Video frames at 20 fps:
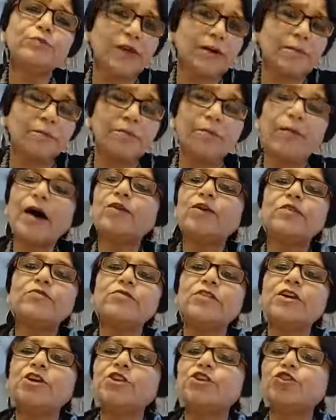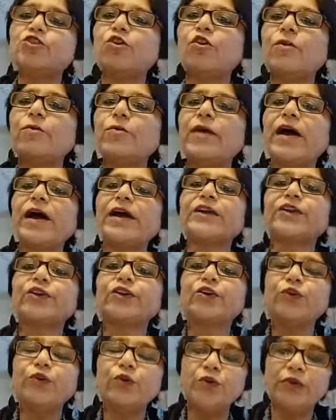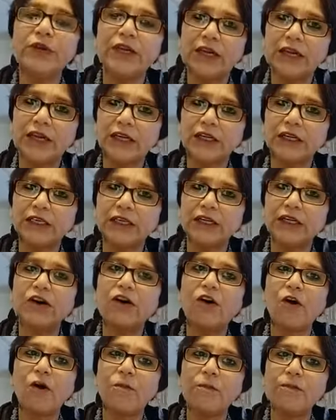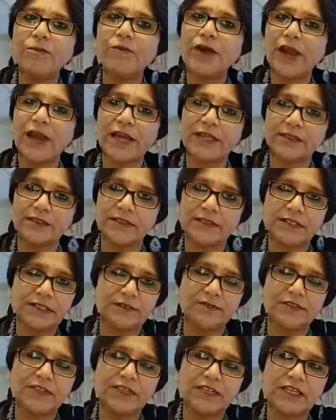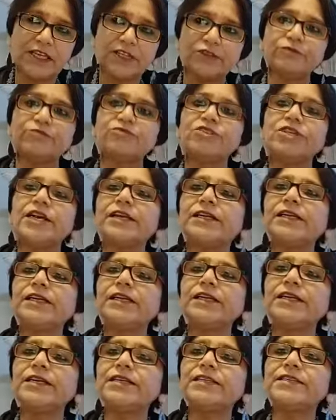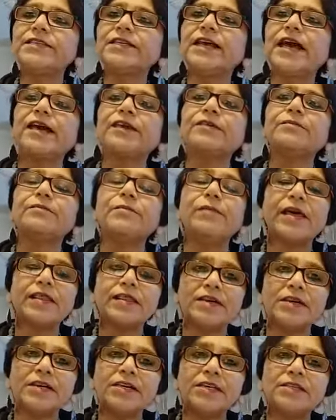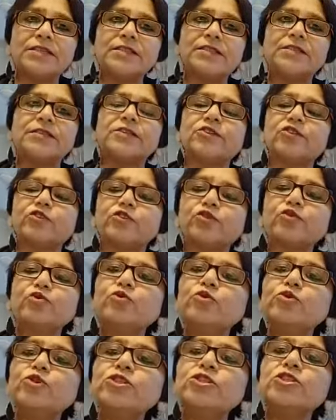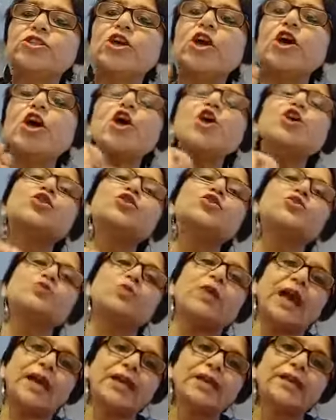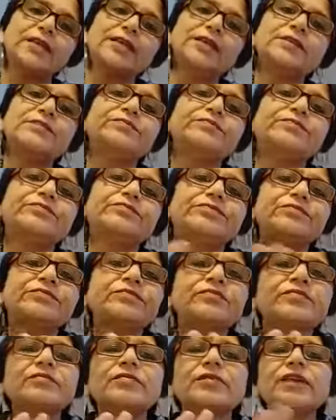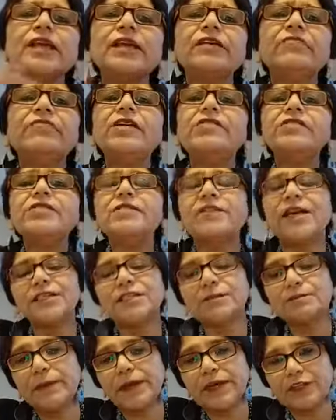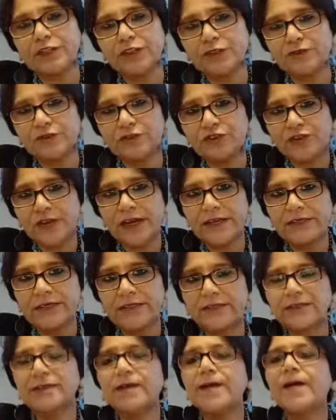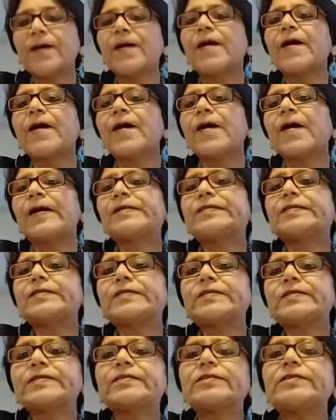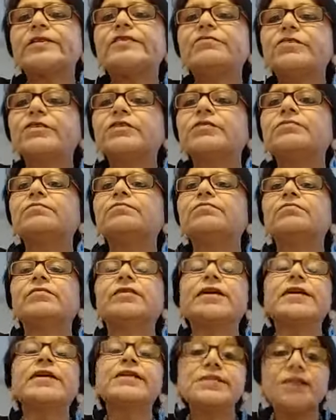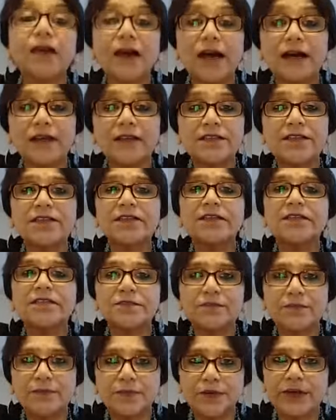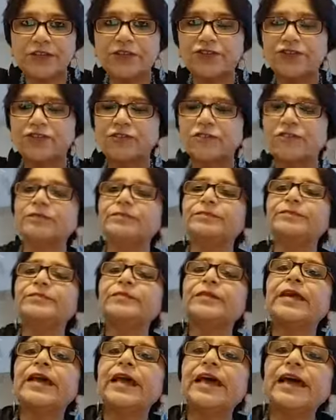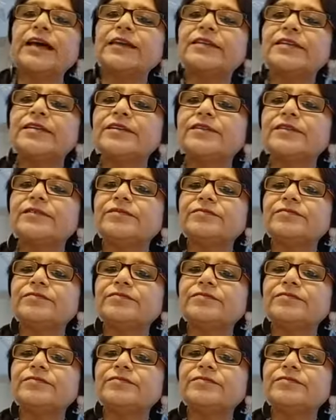be a power workshop, and you will learn a comprehensive set of techniques and methods and tools to handle various aspects of stress and even anxiety, depression. And